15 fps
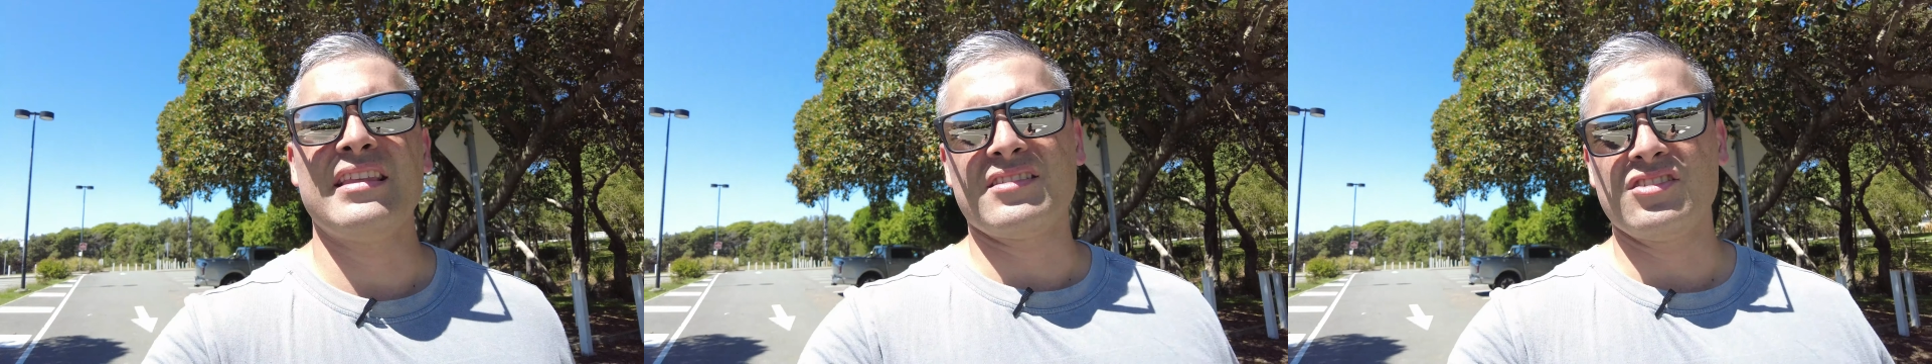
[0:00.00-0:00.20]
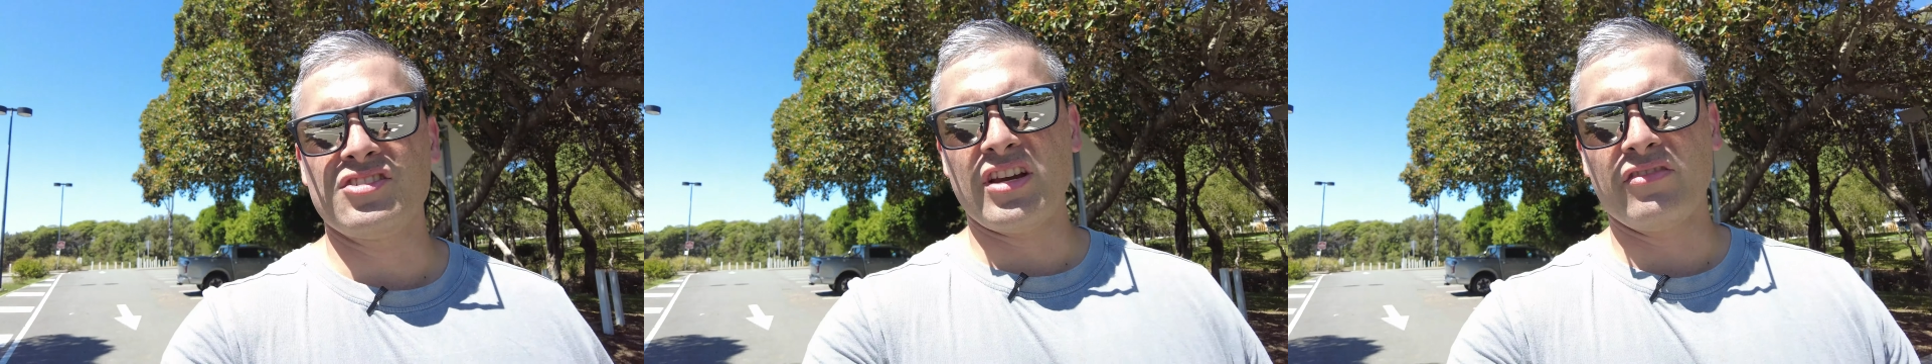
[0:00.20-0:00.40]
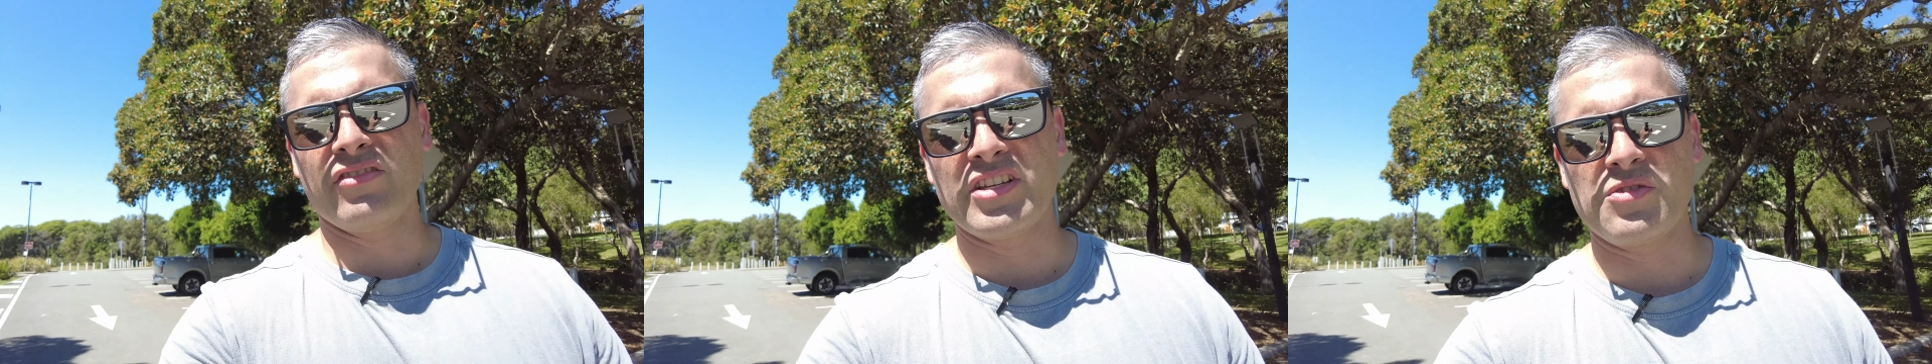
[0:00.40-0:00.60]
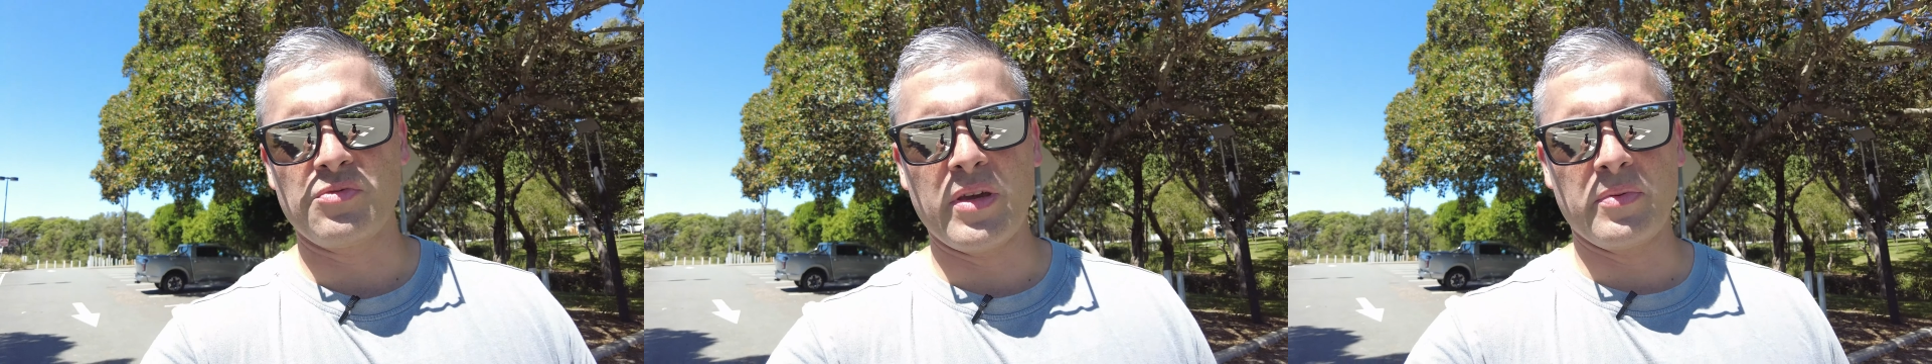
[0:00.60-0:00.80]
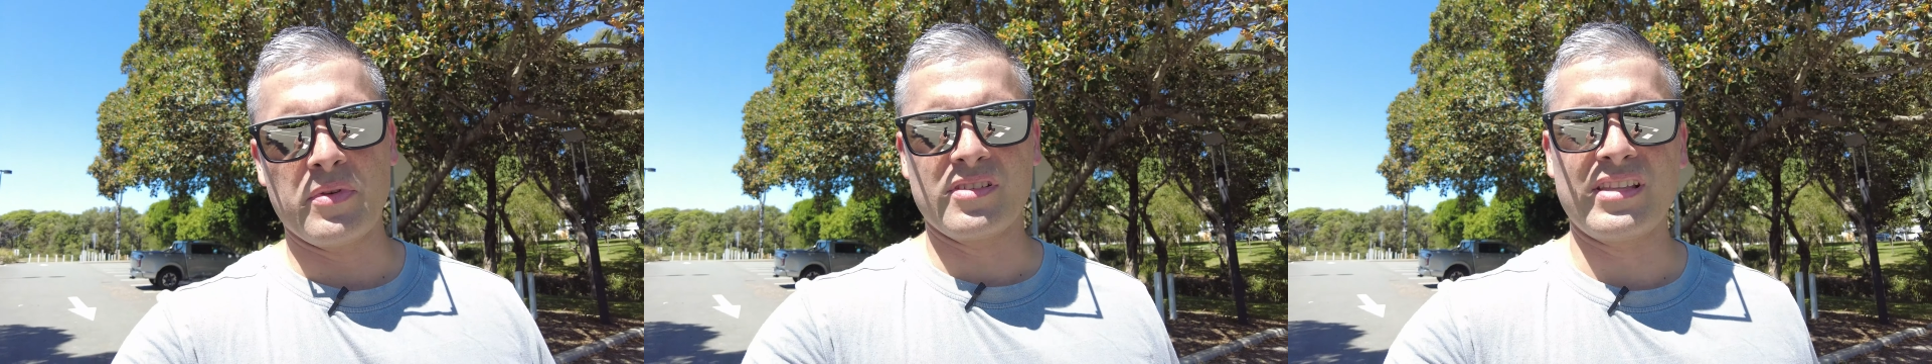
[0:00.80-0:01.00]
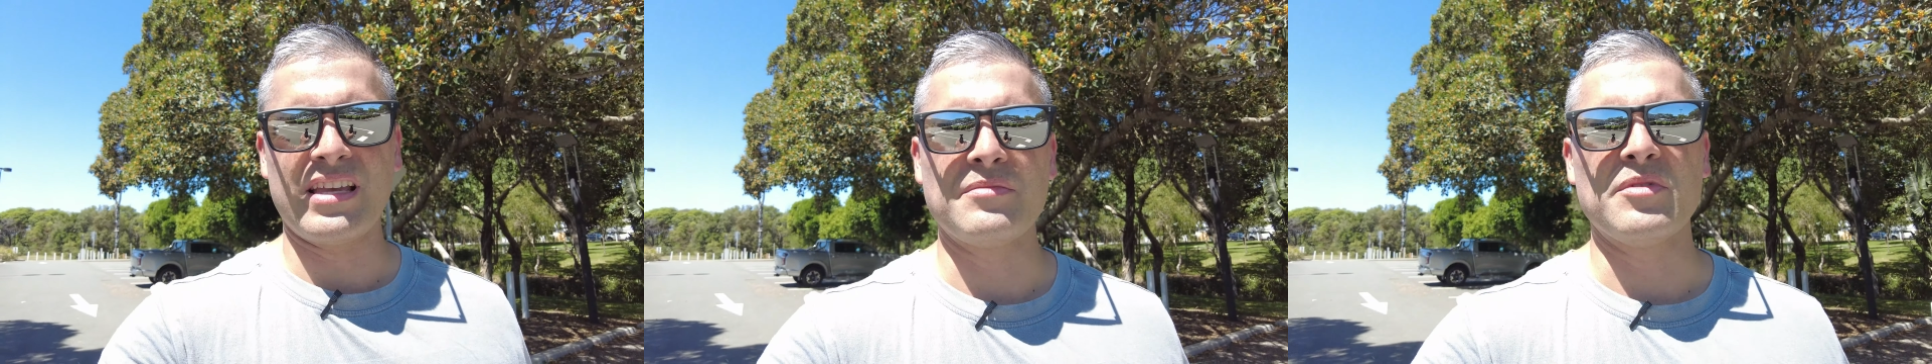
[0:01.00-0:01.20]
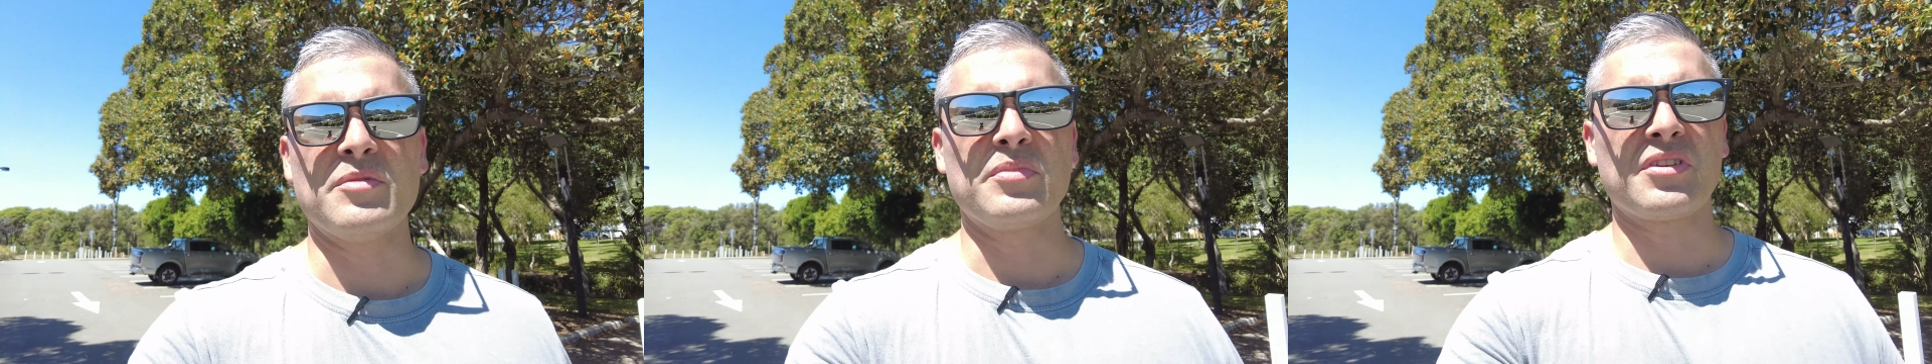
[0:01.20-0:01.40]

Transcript: that's a generally sweeping statement,